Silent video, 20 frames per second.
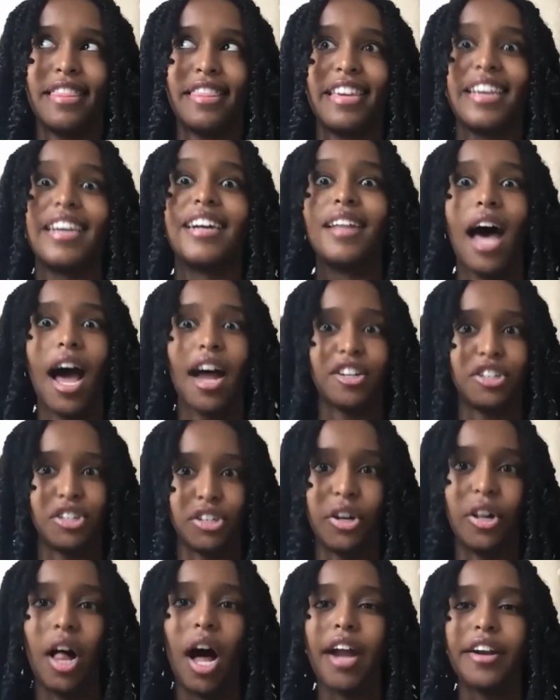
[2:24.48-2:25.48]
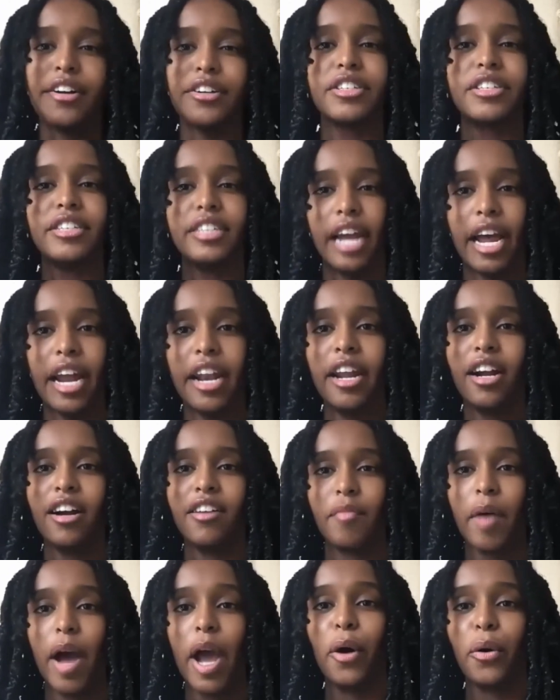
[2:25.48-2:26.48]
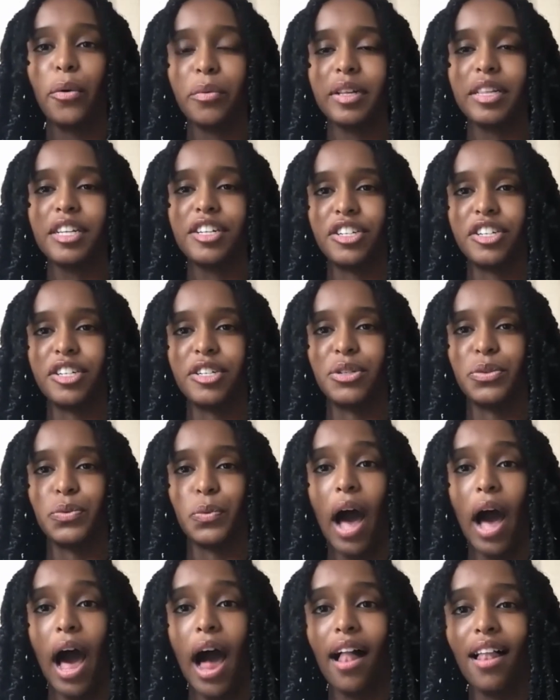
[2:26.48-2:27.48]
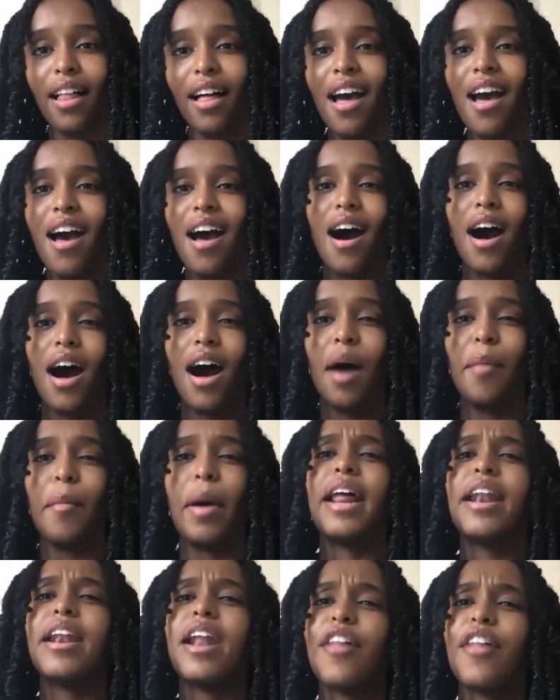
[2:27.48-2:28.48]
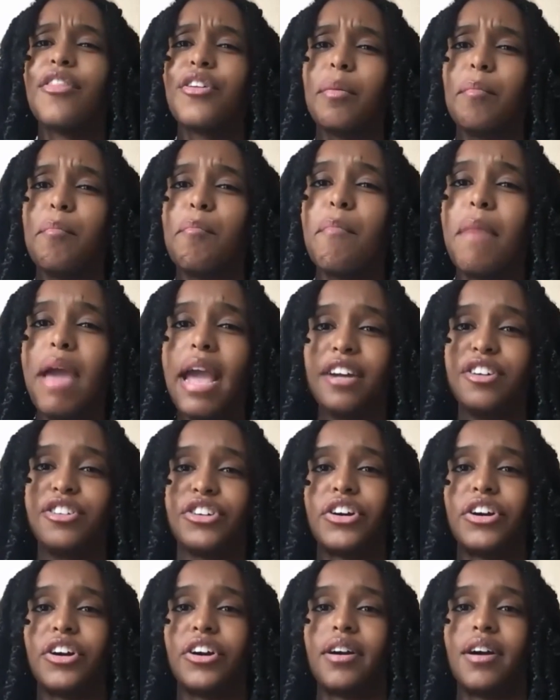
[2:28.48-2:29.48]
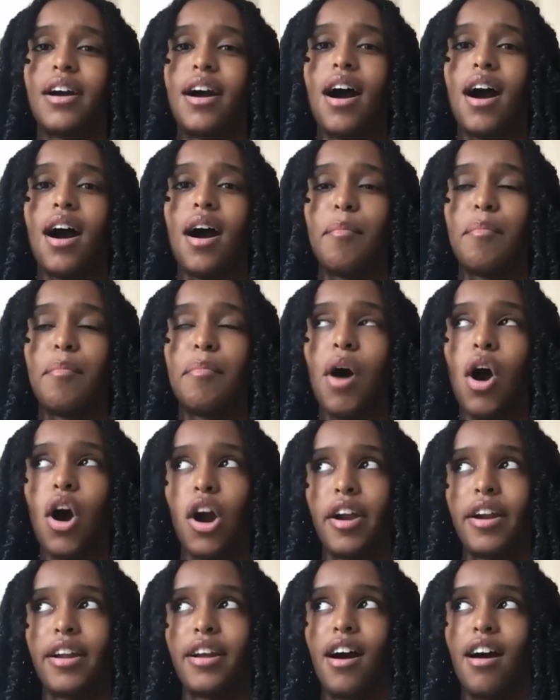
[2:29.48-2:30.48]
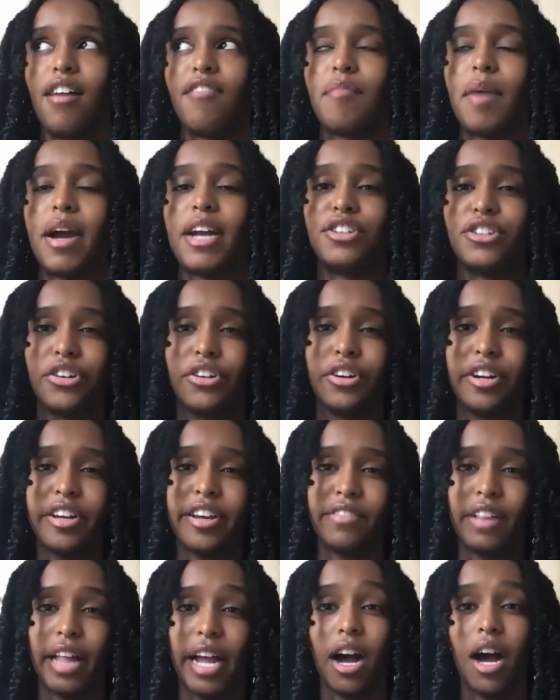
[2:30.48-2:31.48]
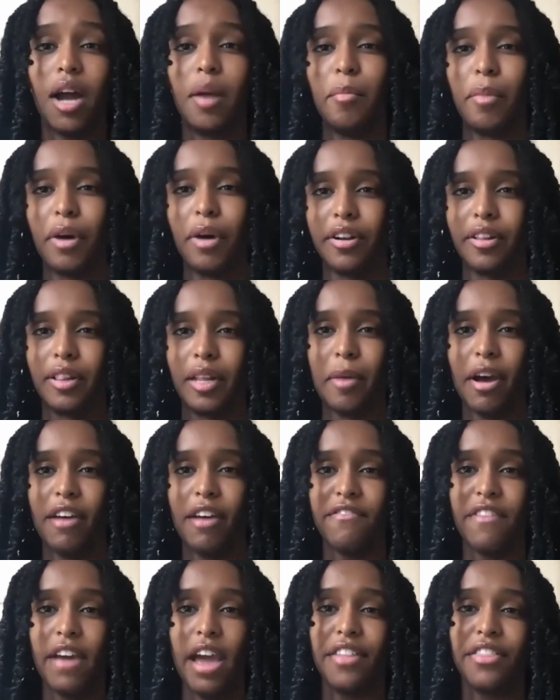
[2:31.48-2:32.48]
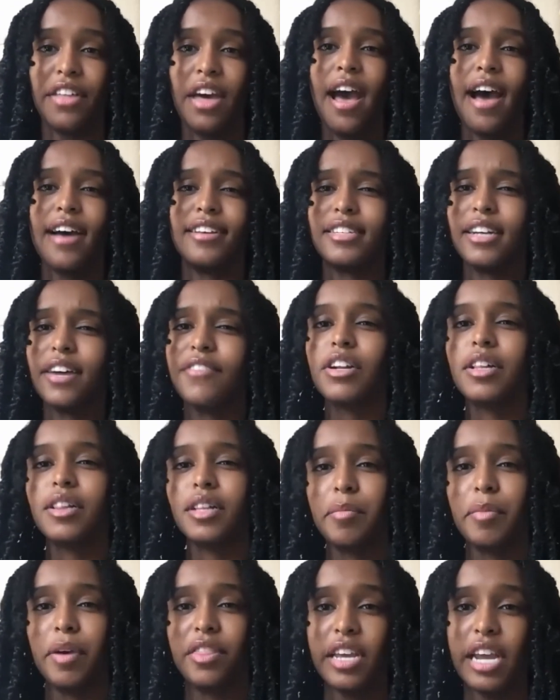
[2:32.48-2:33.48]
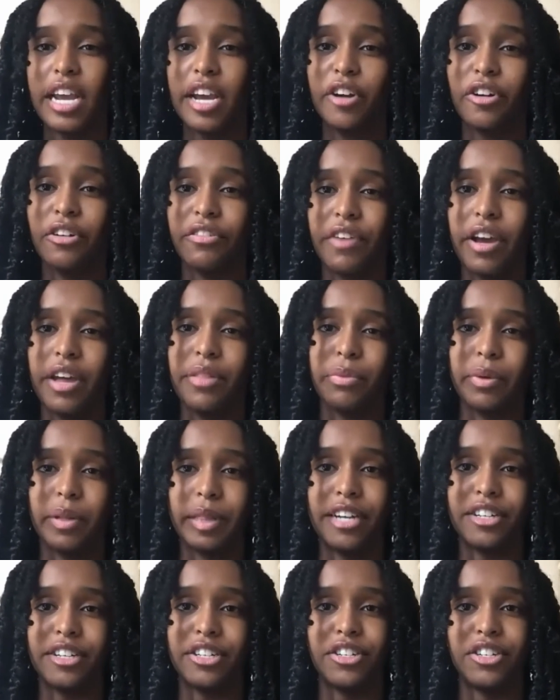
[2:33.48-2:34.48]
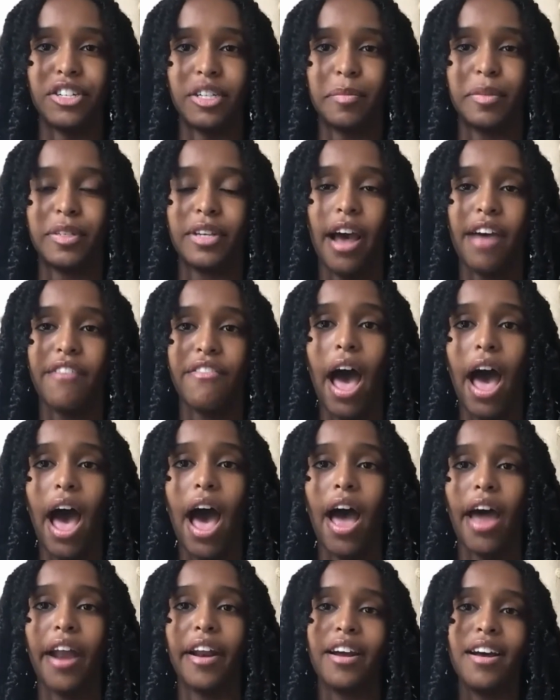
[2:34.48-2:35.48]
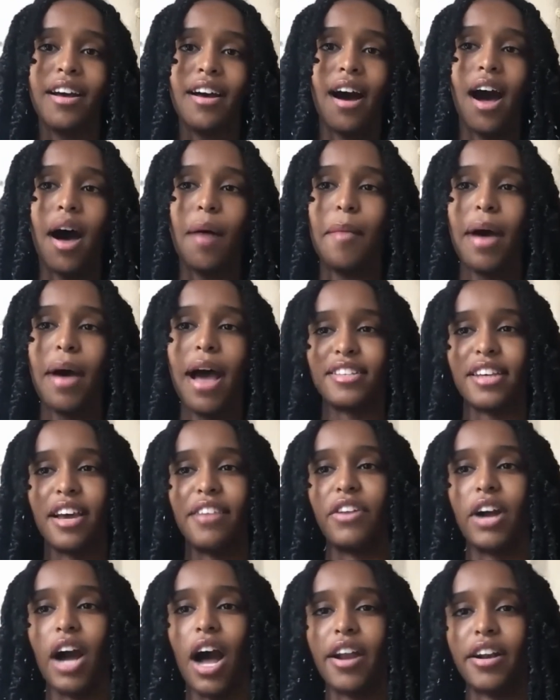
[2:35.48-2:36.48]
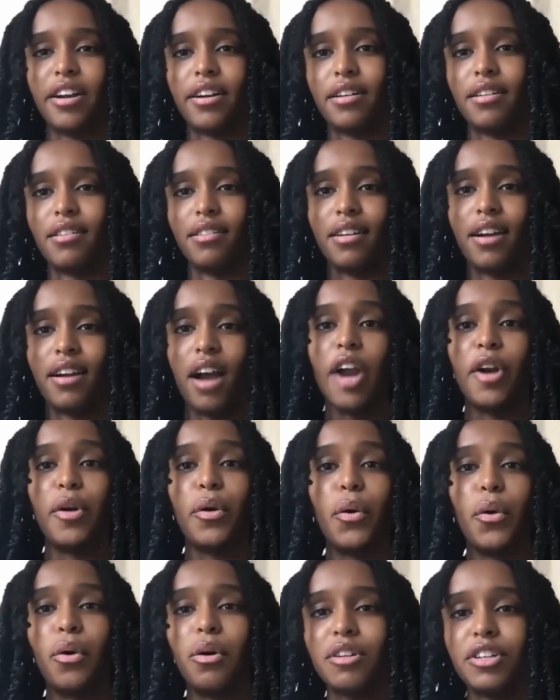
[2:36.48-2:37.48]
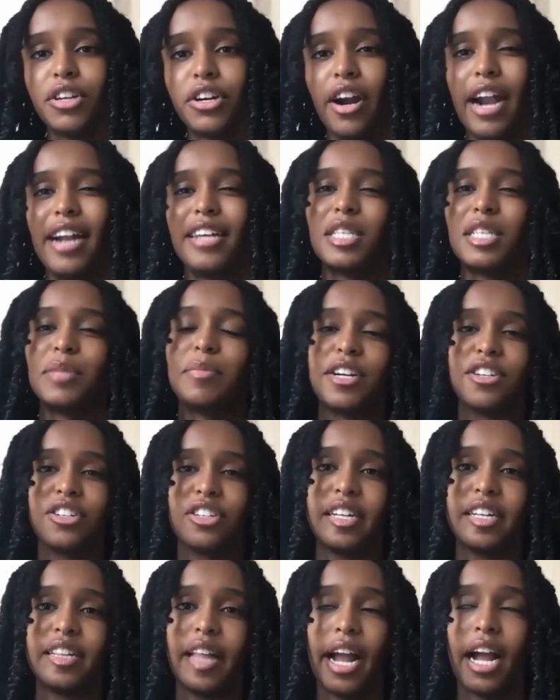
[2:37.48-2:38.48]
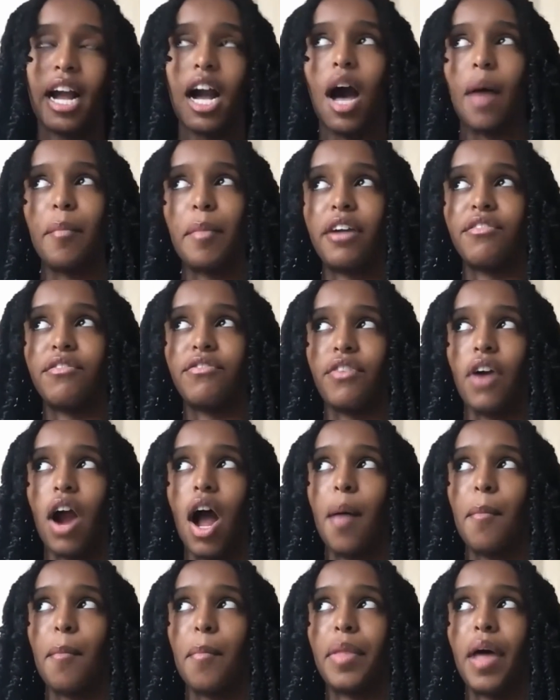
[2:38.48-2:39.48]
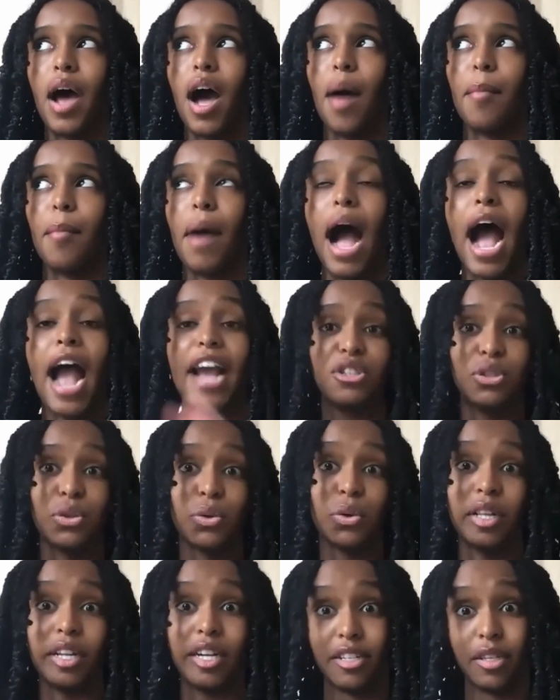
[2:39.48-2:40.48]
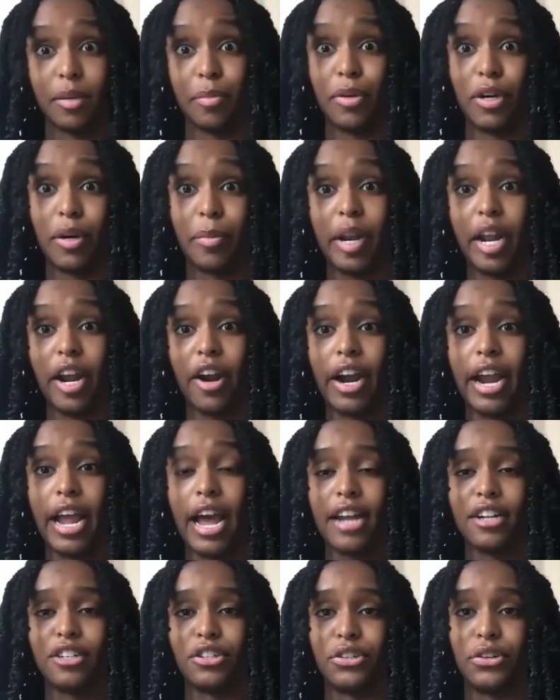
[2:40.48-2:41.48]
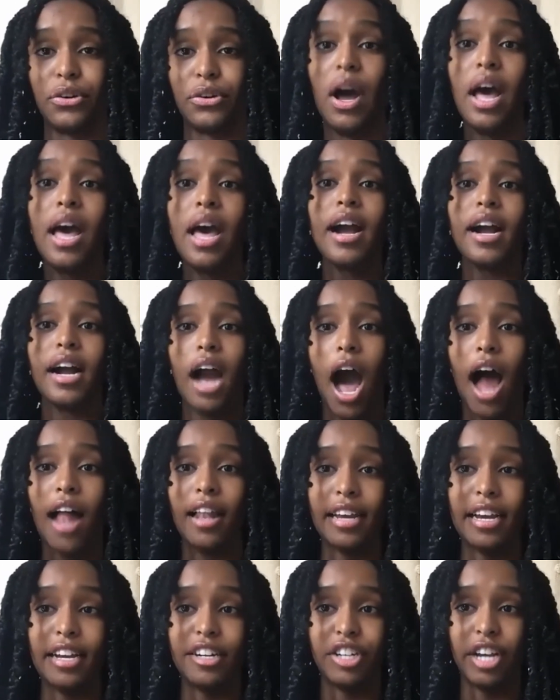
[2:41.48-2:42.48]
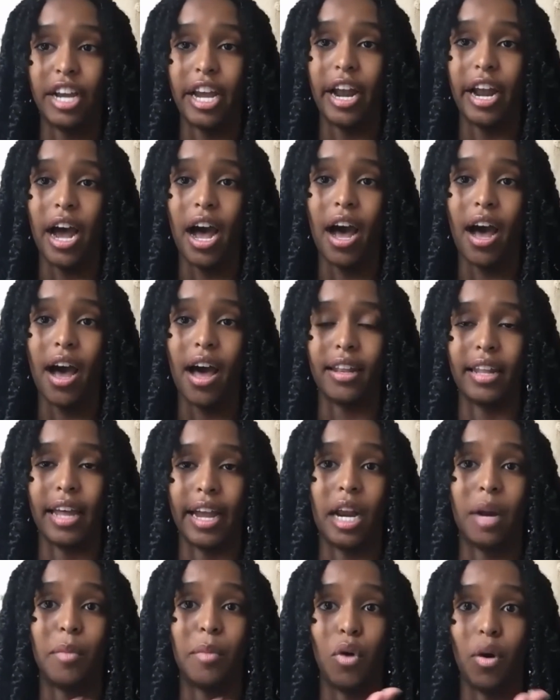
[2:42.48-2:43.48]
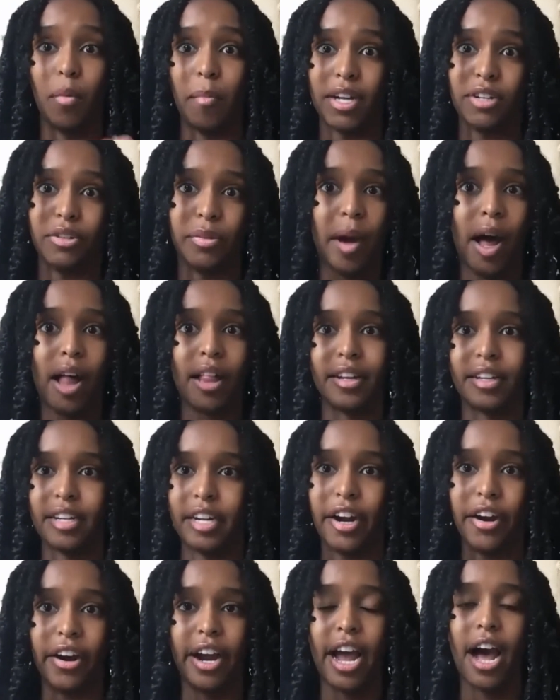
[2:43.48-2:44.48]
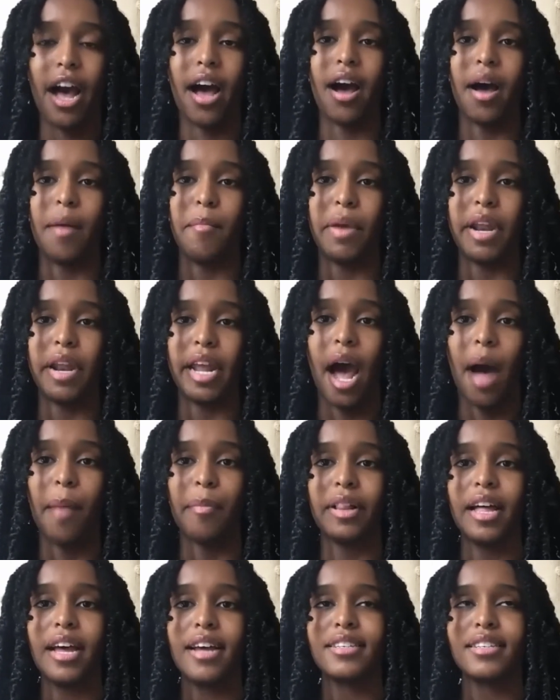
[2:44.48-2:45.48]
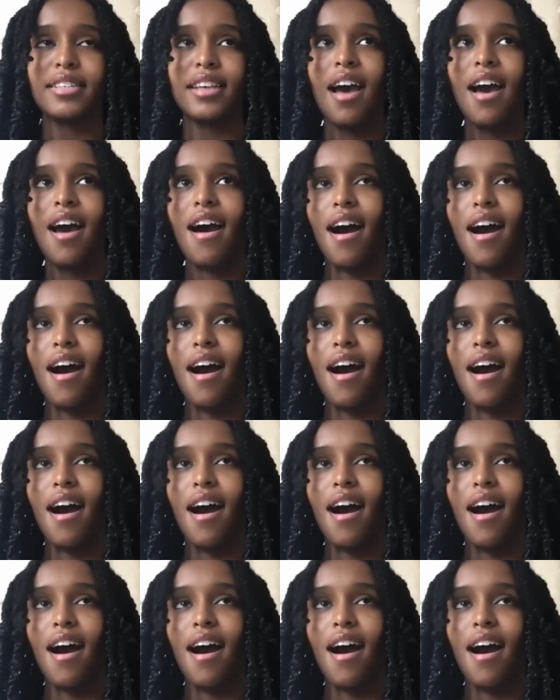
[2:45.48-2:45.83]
theological understanding of my own religion as well. And another major part of my journey of like unbundling my faith has definitely been the interfaith relationships I've had as I've gotten older, and especially like coming from high school in a suburban area to college in a more metropolitan area, Minneapolis.